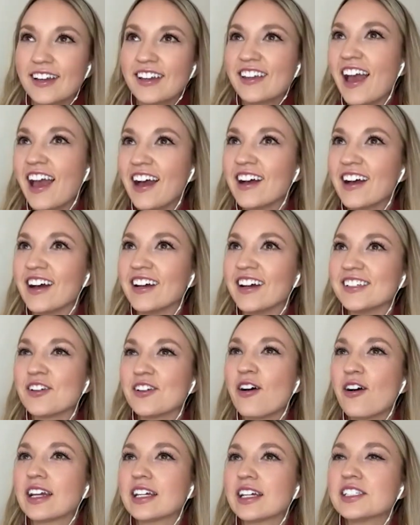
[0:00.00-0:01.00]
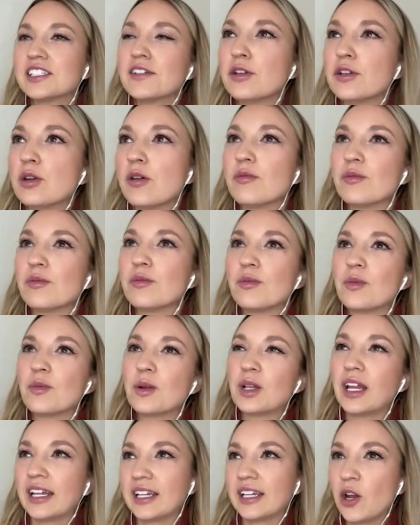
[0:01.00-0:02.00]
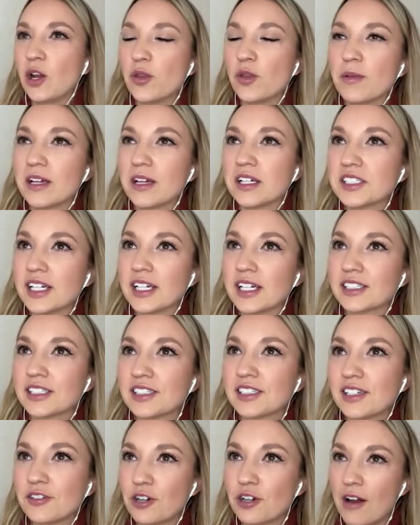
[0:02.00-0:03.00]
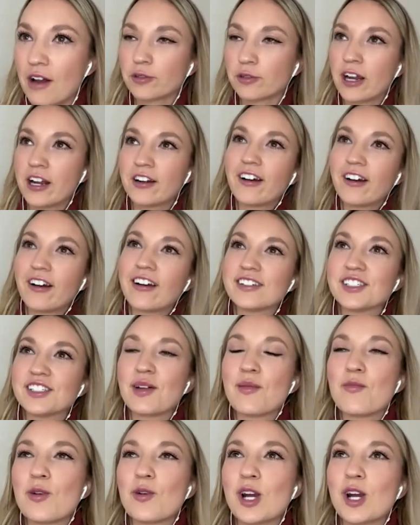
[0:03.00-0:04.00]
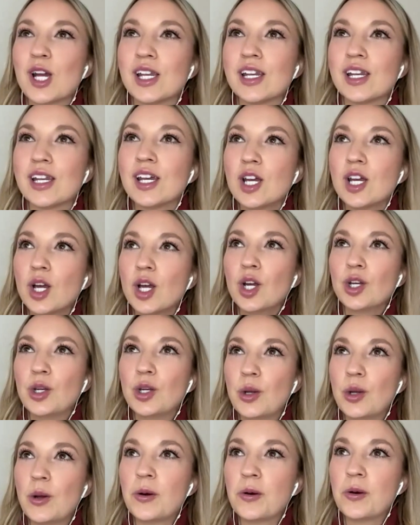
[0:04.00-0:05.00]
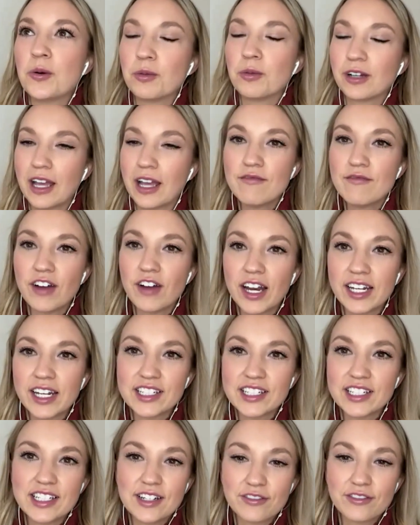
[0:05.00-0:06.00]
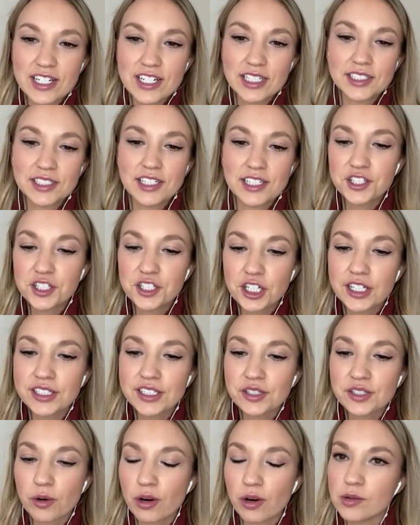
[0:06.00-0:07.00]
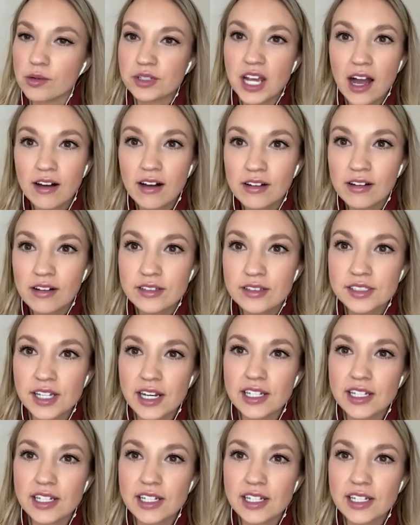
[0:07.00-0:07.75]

Yeah. So I guess if you don't like know the basics, a travel writer is someone who will get invited to different destinations or hotels.